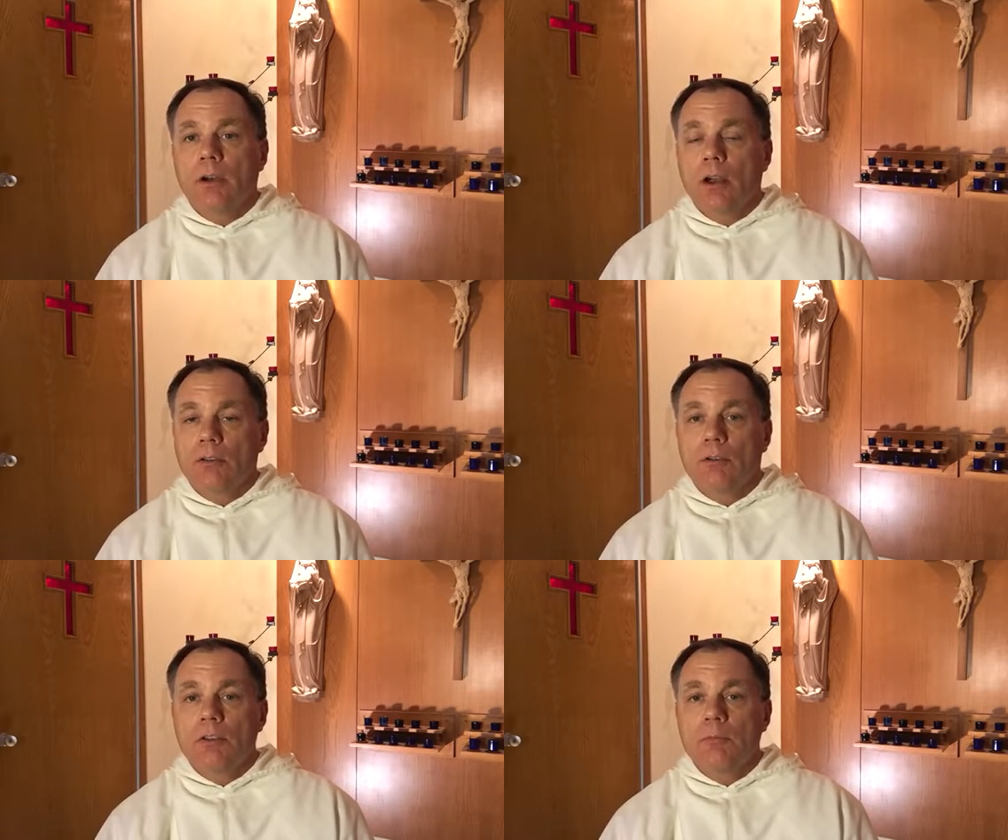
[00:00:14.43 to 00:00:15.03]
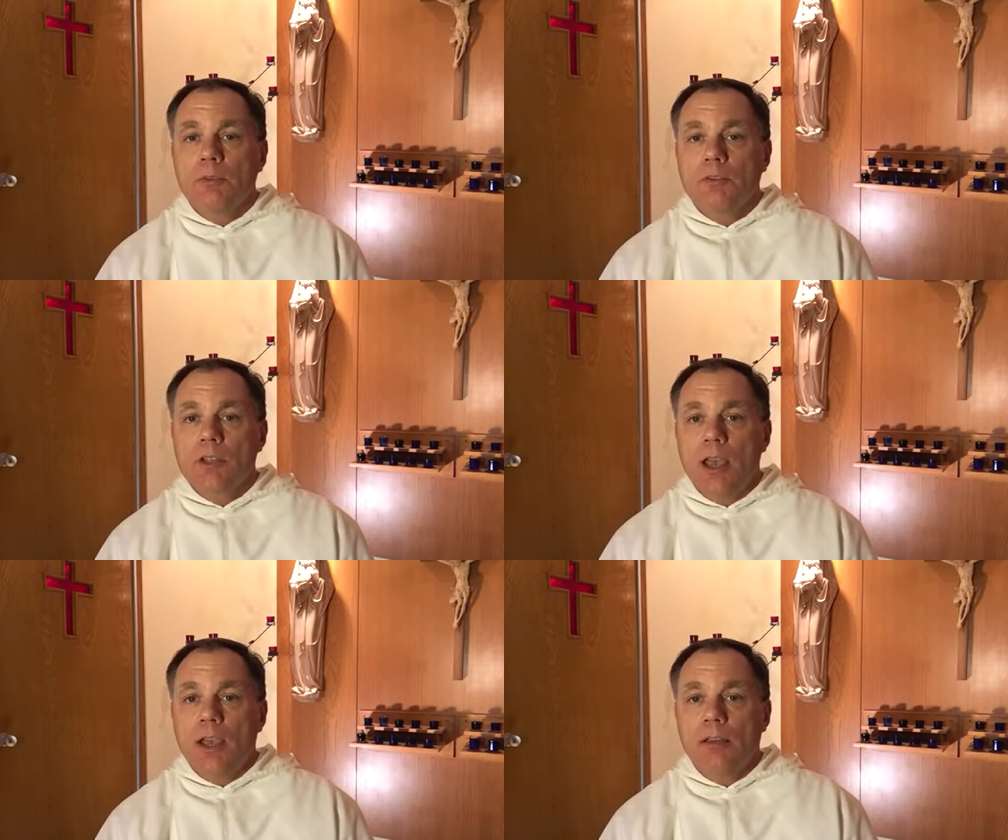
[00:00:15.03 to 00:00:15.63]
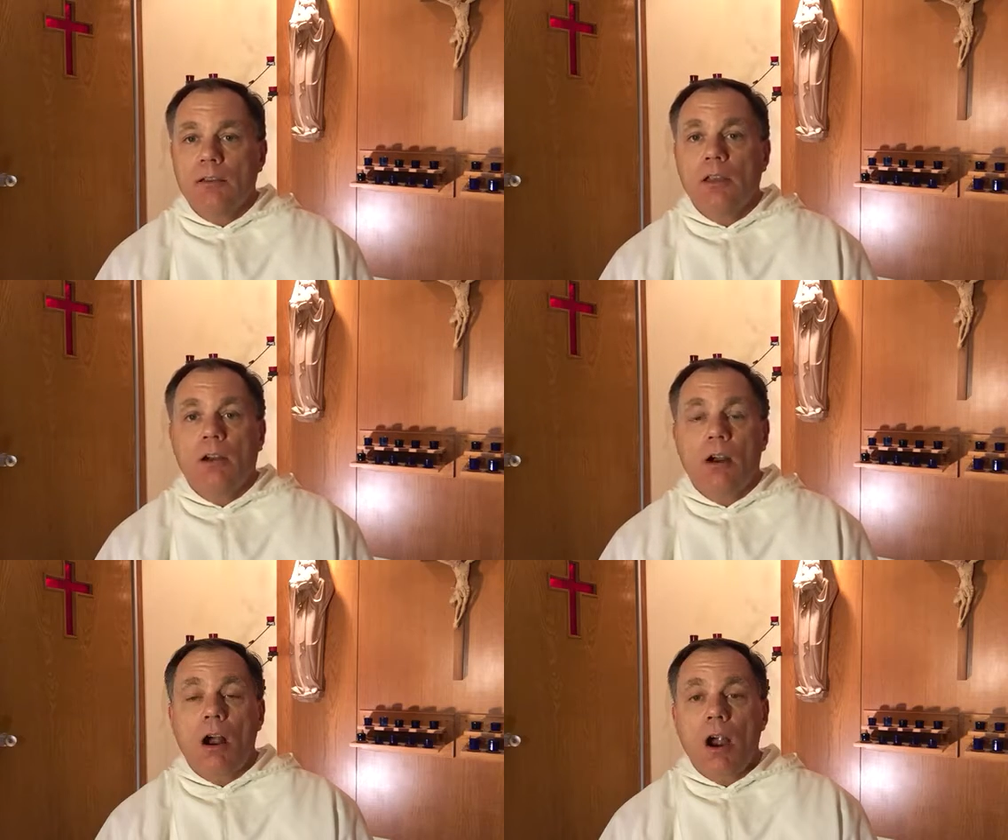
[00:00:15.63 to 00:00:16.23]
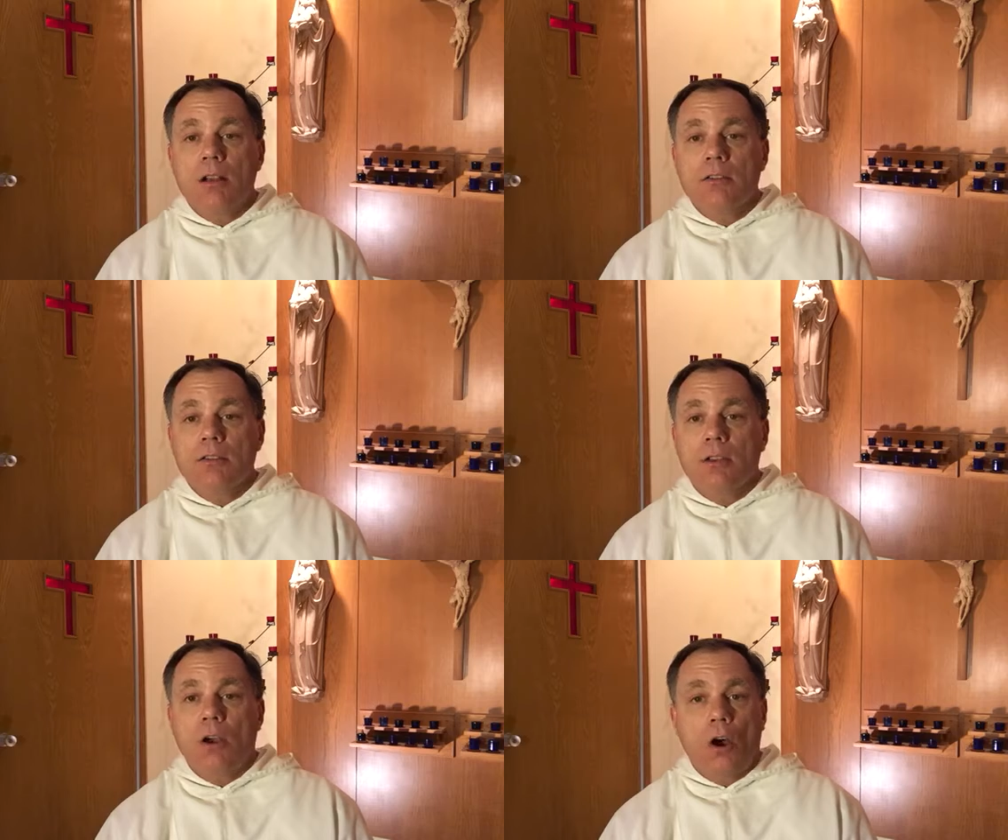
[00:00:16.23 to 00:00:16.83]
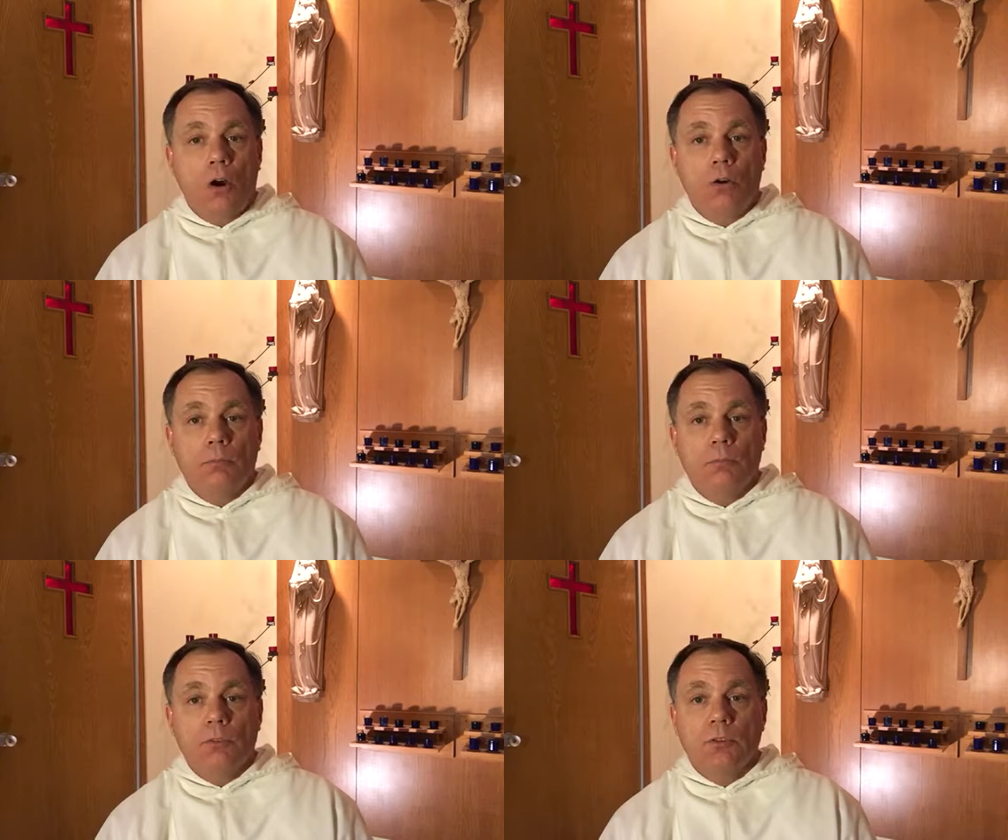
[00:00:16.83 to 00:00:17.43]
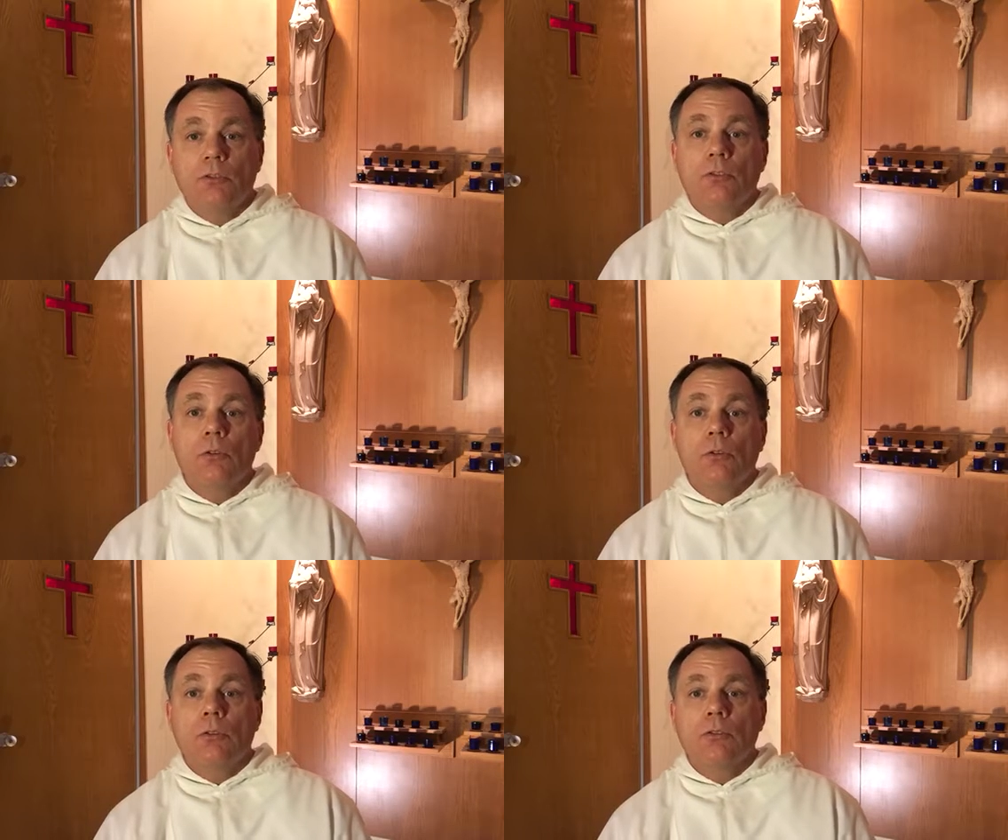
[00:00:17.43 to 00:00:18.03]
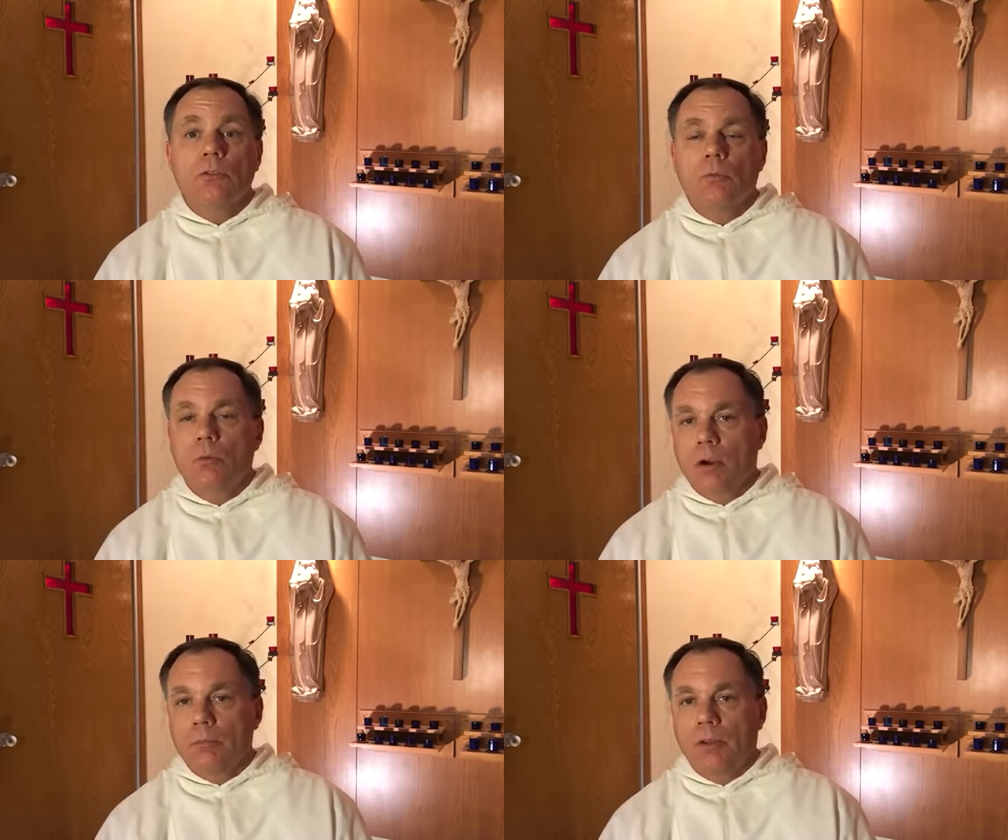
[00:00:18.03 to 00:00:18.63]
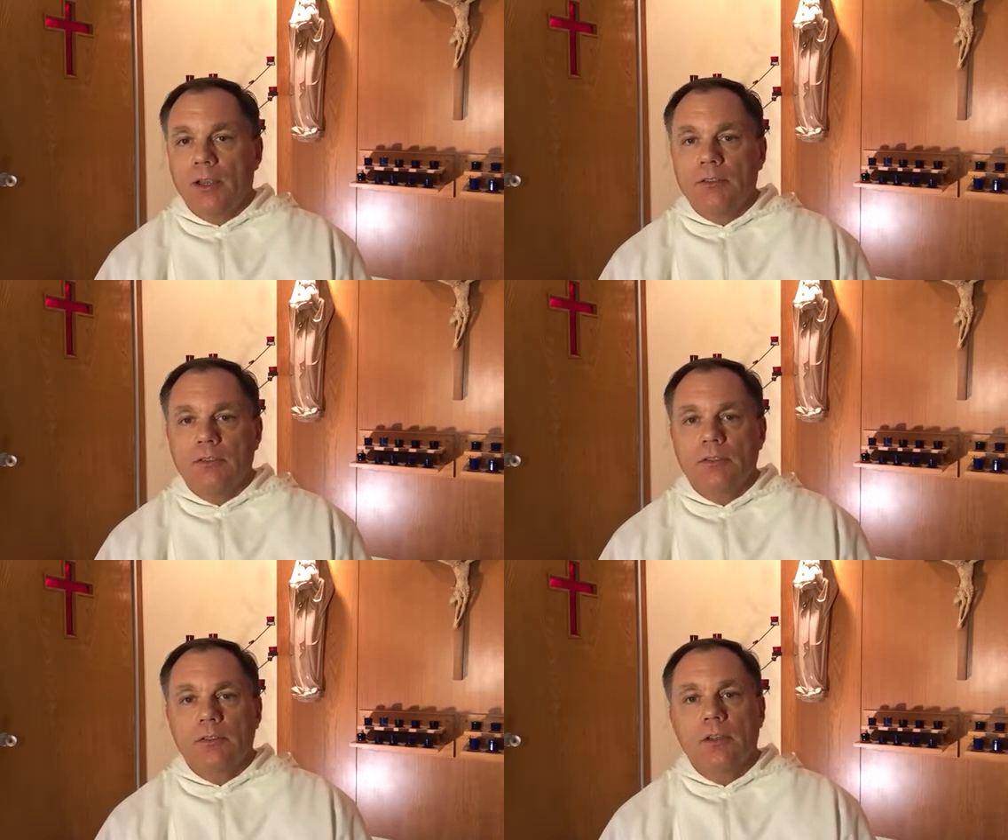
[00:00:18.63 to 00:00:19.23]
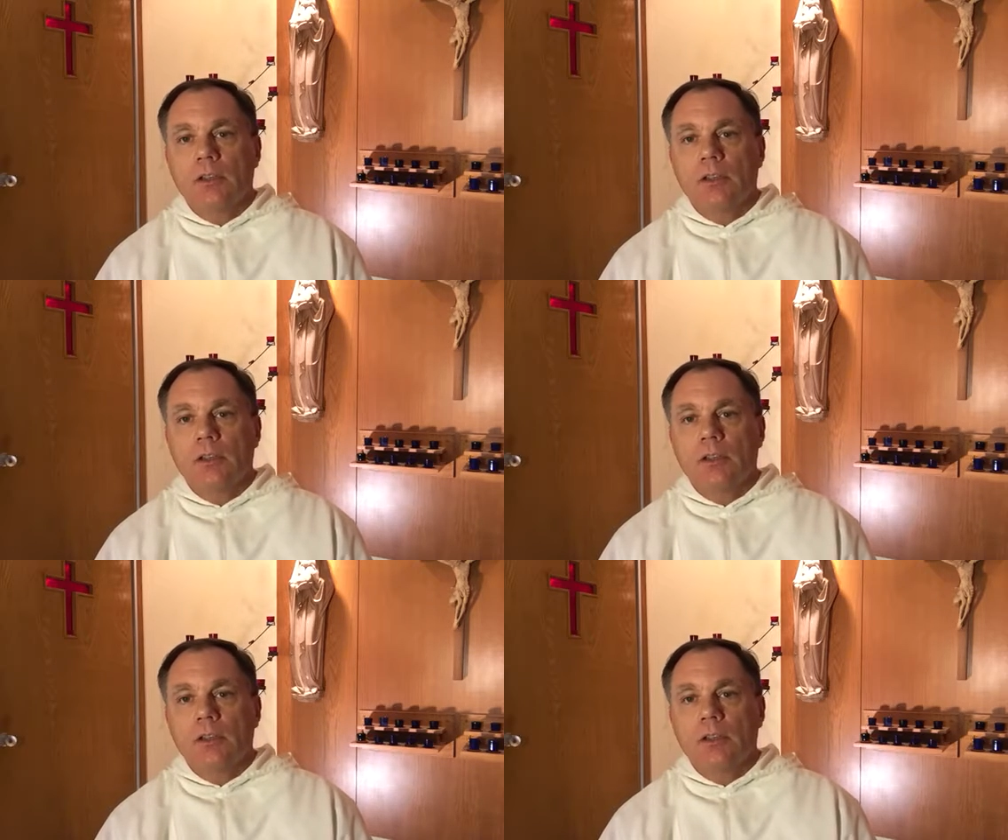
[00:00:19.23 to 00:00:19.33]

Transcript: on Christmas Day in our hearts, homes, schools, workplaces,